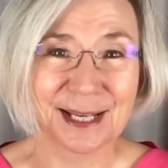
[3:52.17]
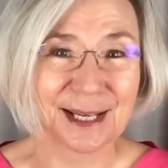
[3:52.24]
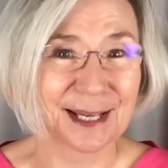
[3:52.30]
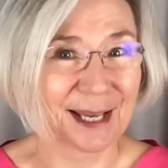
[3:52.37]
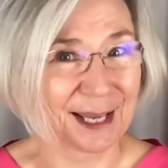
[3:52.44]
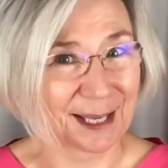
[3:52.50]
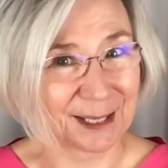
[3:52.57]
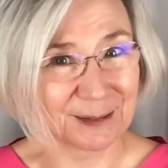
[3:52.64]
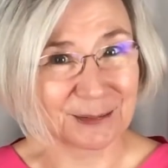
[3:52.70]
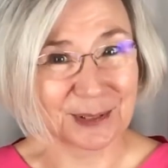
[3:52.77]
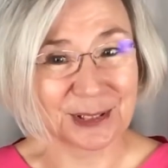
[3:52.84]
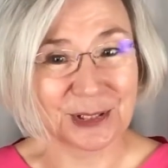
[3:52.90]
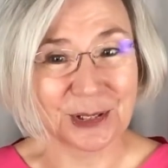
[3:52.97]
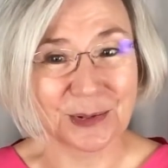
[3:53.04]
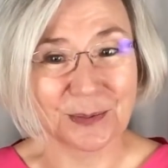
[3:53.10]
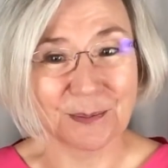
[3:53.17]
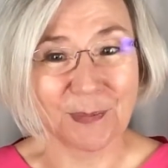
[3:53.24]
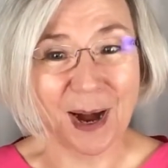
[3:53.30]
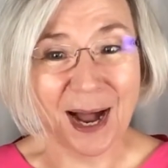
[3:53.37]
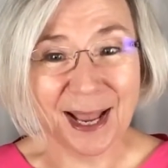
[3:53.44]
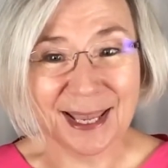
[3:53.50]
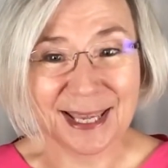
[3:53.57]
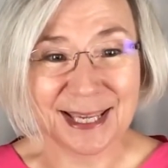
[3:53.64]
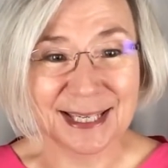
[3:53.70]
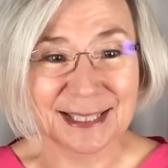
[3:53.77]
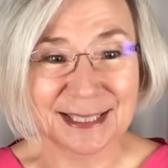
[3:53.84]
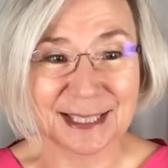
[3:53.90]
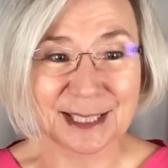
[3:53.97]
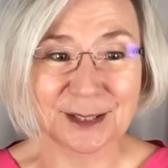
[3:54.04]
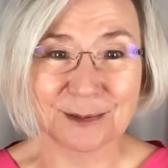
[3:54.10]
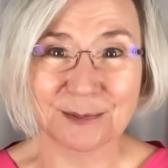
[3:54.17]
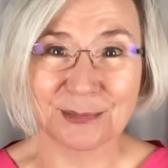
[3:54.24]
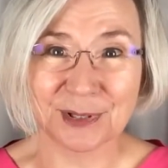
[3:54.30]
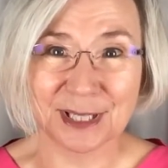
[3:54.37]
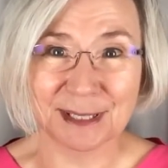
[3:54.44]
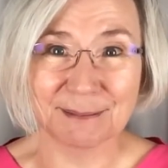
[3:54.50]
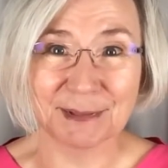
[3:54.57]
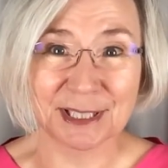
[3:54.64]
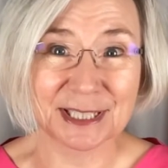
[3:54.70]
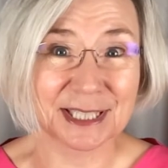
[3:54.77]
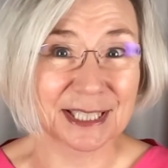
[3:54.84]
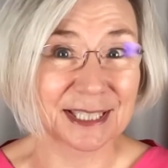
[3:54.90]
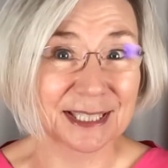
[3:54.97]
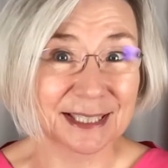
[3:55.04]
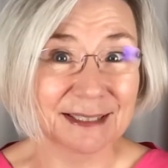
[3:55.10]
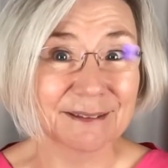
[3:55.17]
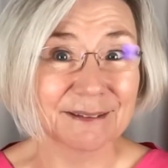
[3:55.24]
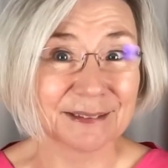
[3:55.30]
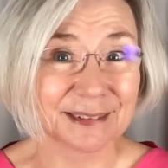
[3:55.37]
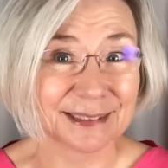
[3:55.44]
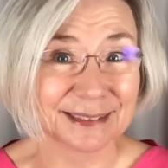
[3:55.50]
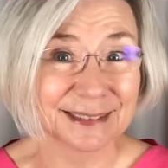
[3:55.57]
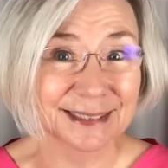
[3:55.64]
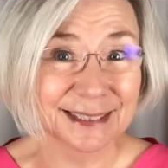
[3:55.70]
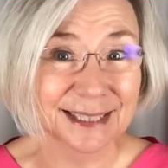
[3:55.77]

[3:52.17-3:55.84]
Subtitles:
and when you're my age, it's pretty much a given.